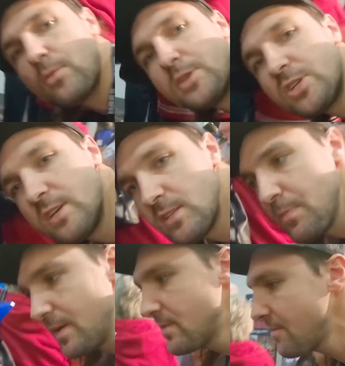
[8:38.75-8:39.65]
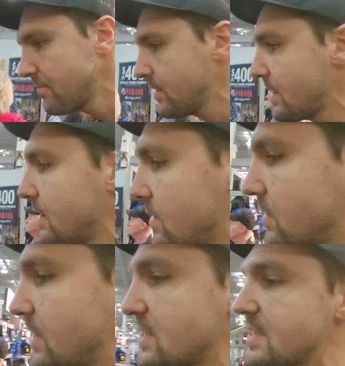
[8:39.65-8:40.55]
machines, but definitely
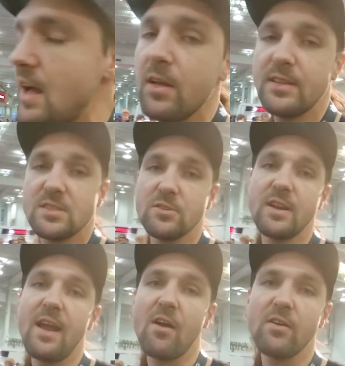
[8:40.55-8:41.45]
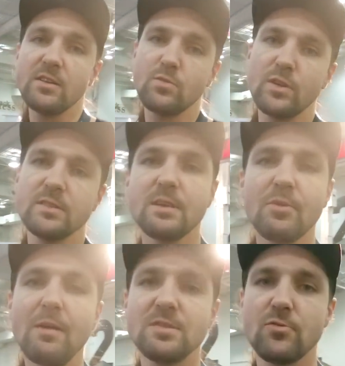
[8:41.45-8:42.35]
excel in certain areas where
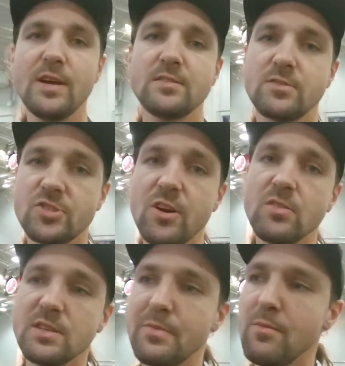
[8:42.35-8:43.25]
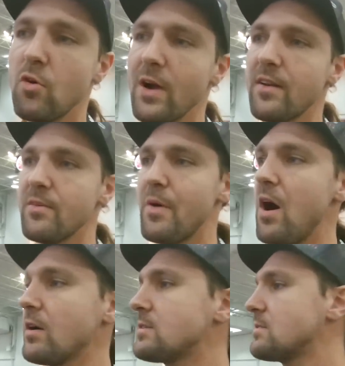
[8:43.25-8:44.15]
sometimes the RZR struggles a bit more out of the box.